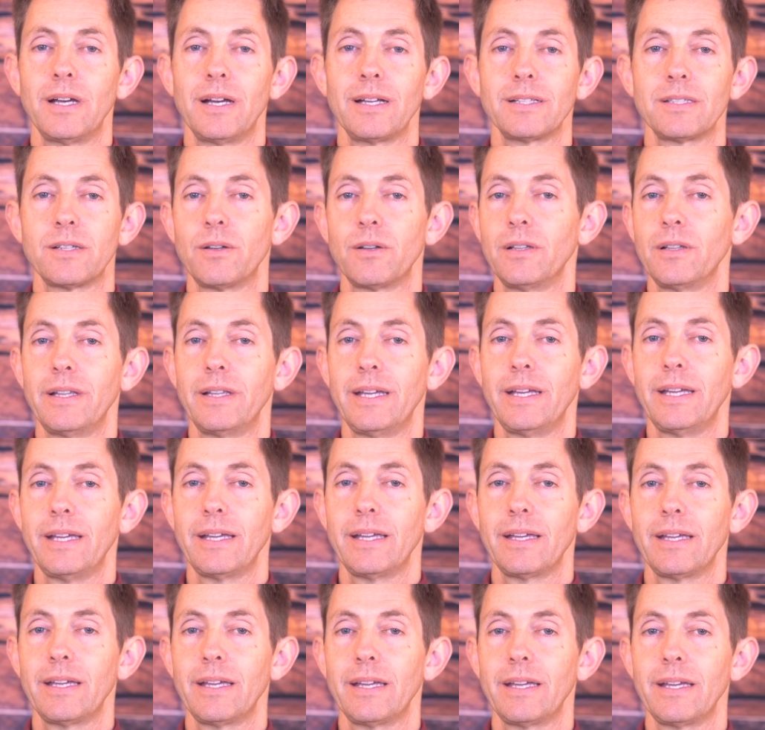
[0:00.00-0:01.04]

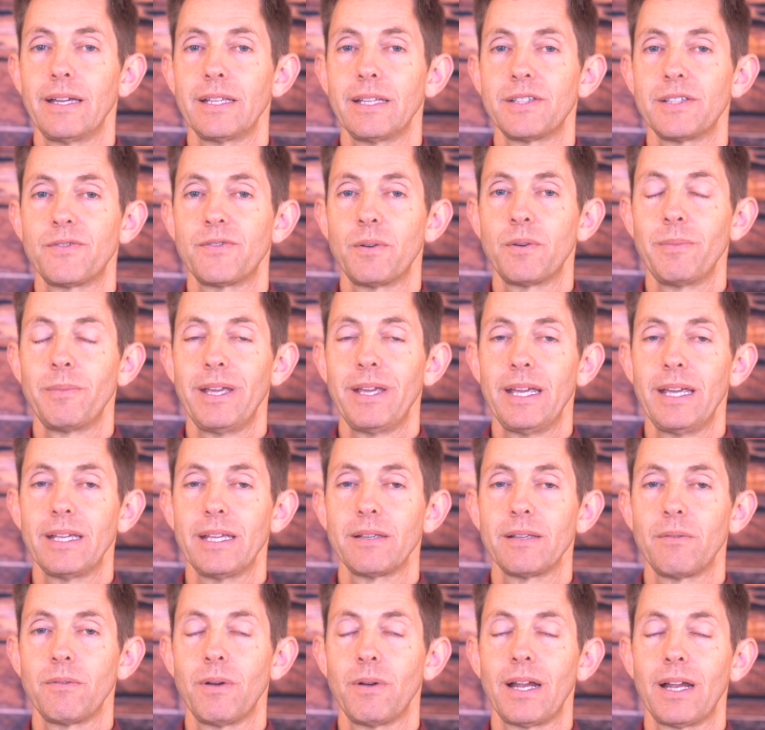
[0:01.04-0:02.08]
Certainly is for me
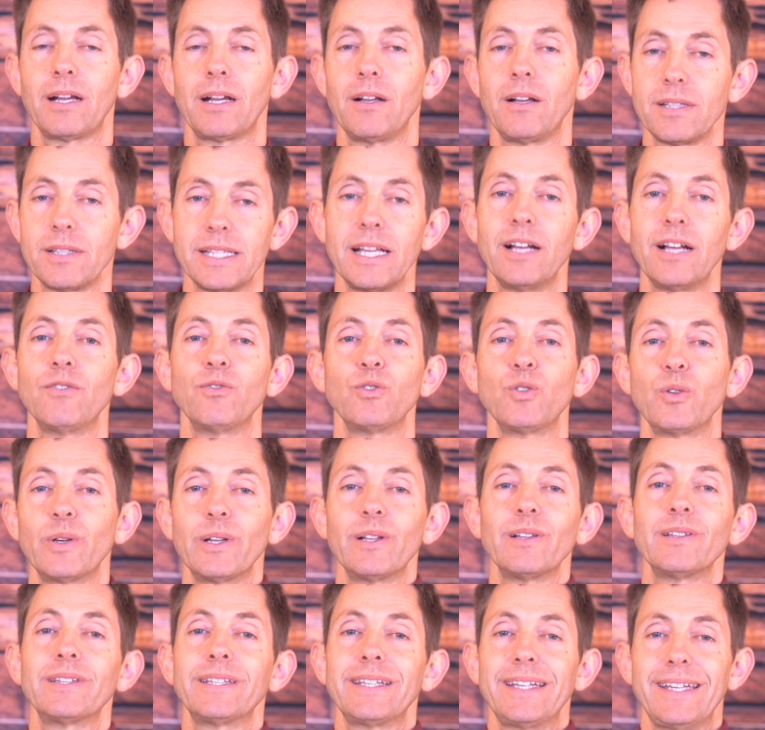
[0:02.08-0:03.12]
what I call
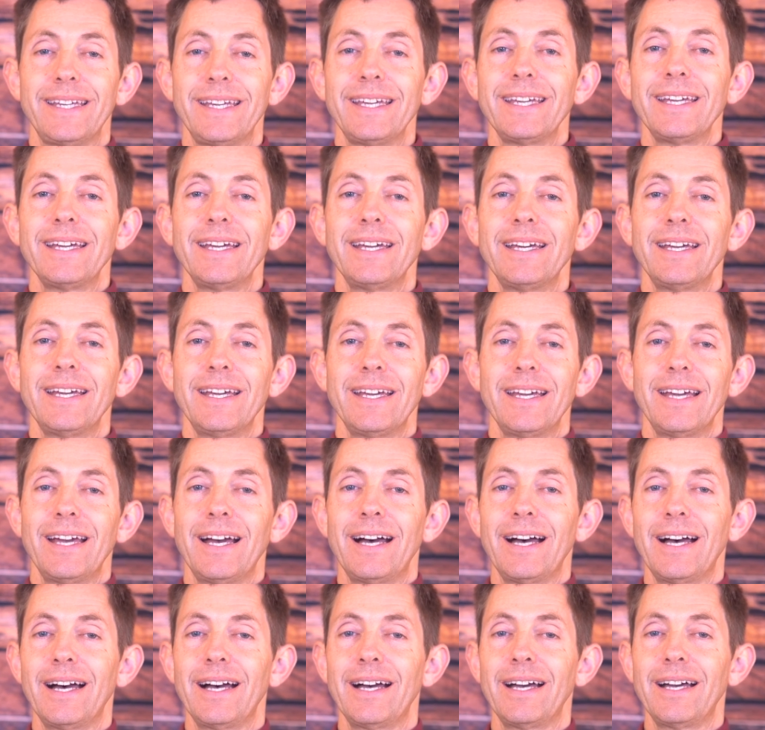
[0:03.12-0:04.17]
self-loyalty,
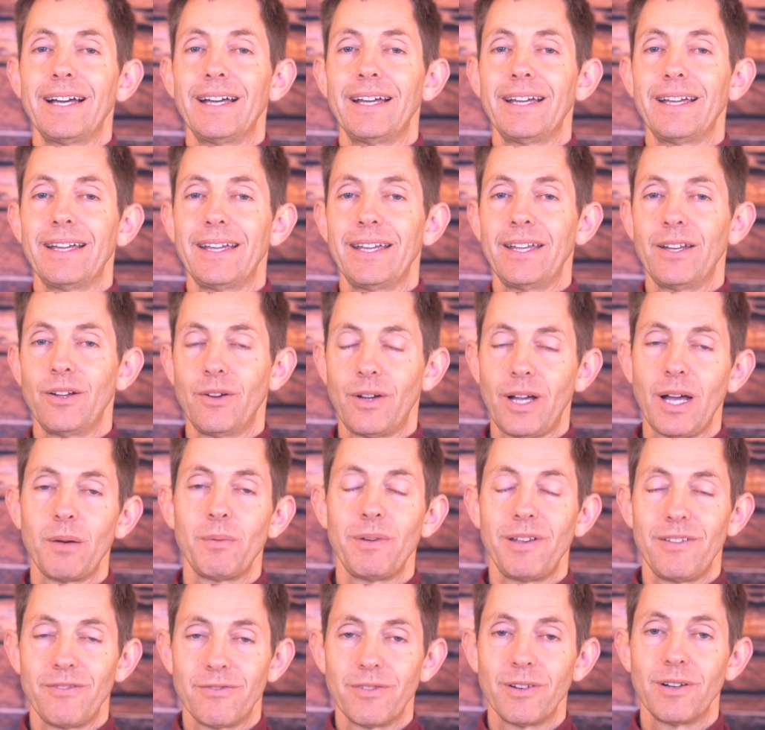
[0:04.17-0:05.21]

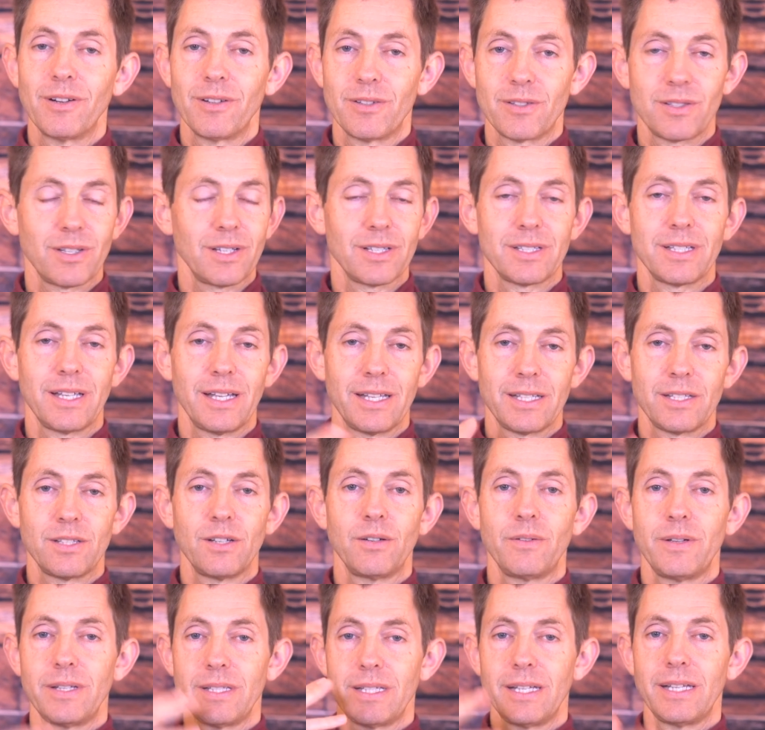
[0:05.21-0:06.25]
coming first, because it's
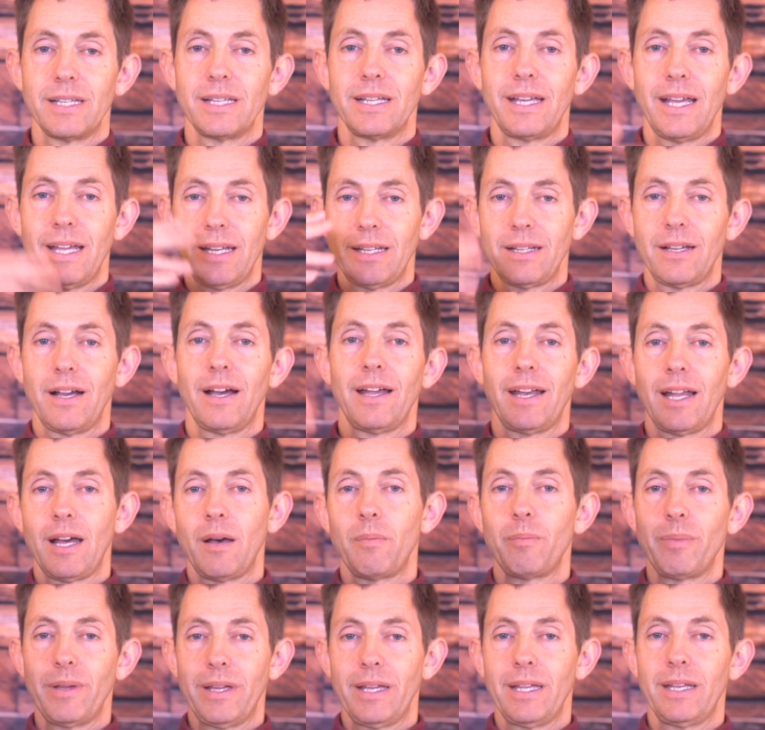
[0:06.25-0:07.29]
so easy to get caught
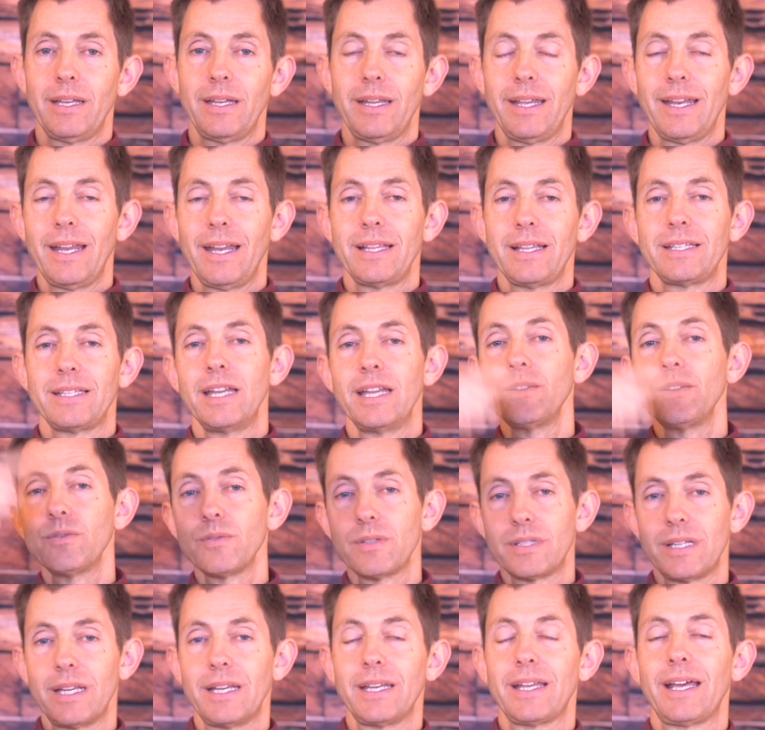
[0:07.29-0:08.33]
up in, and it's an
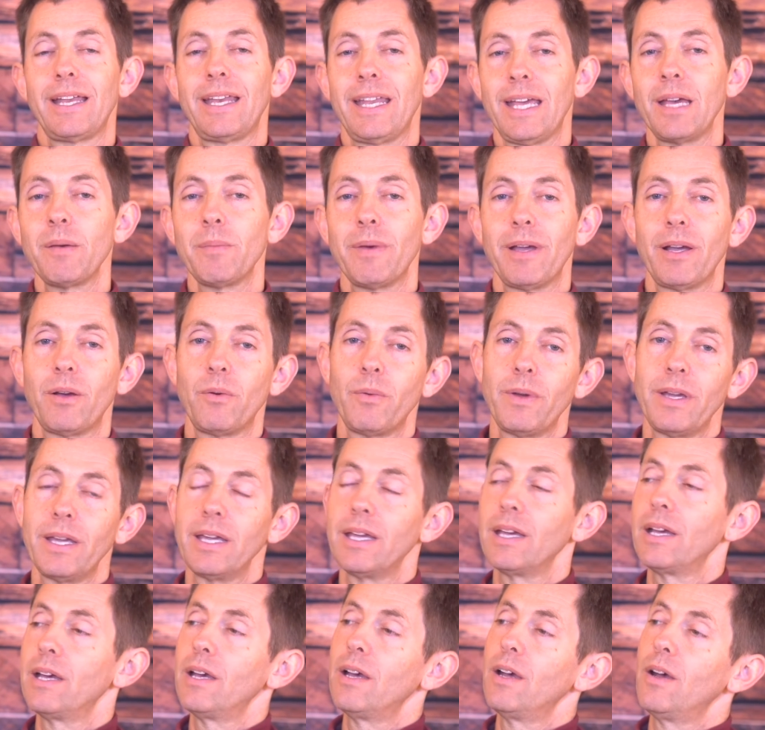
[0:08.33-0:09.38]
interesting dynamic.
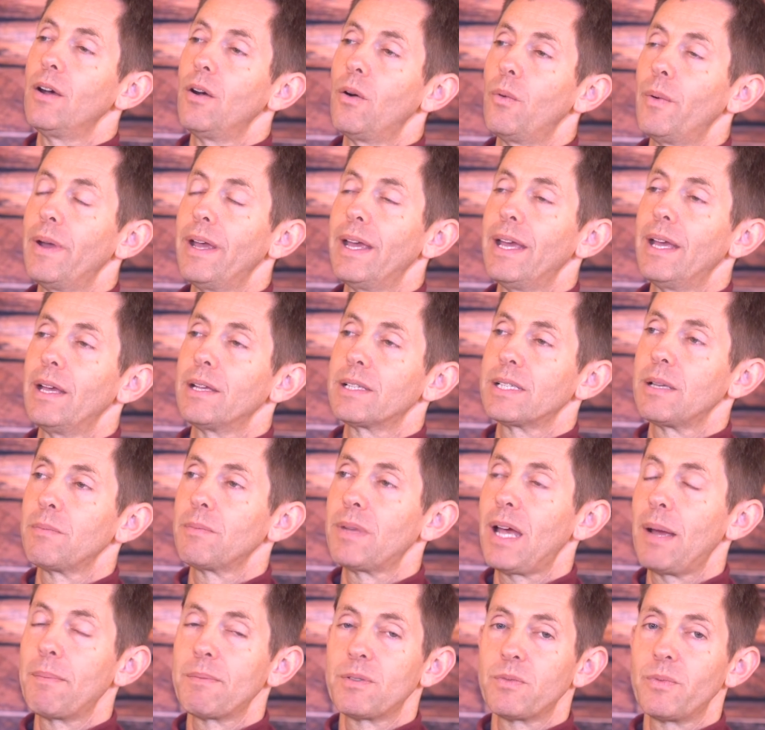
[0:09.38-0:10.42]
We
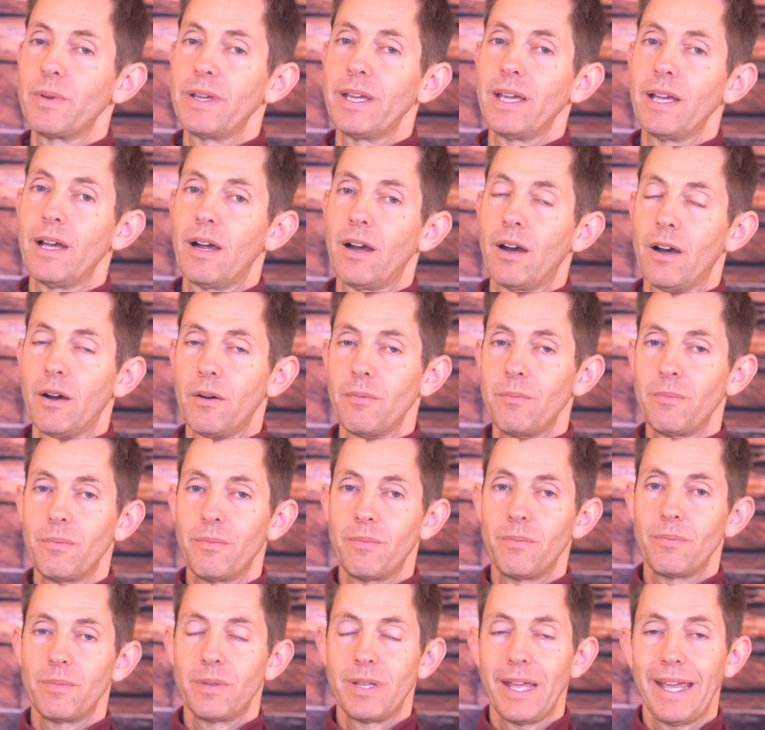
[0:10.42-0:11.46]
sometimes we are
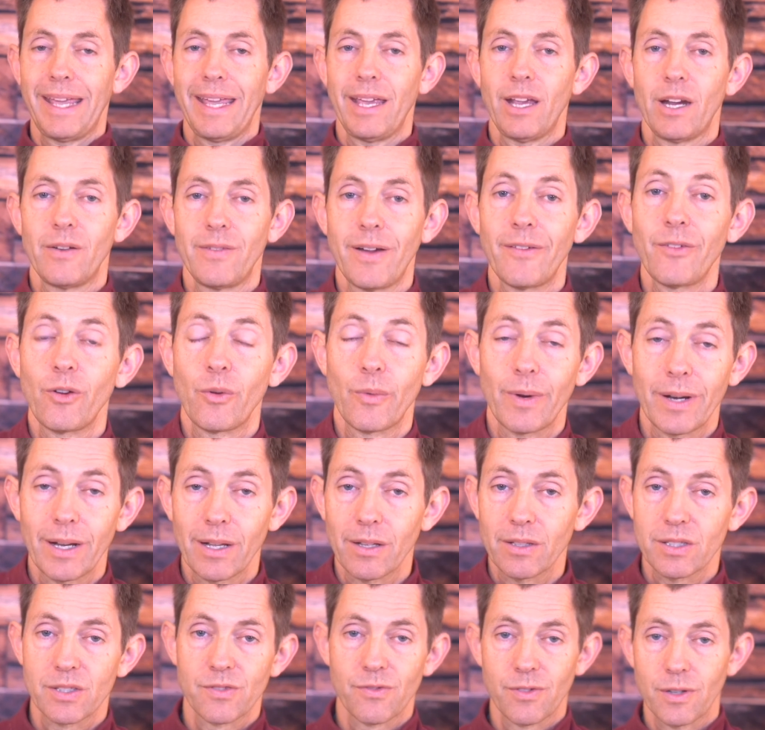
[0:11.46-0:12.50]
taking care of everyone
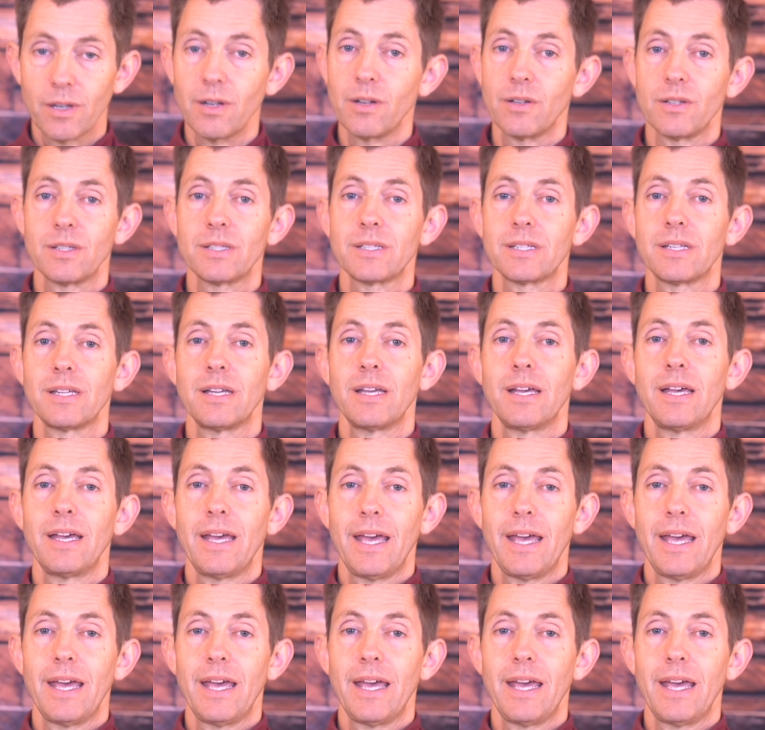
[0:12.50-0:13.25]
else first.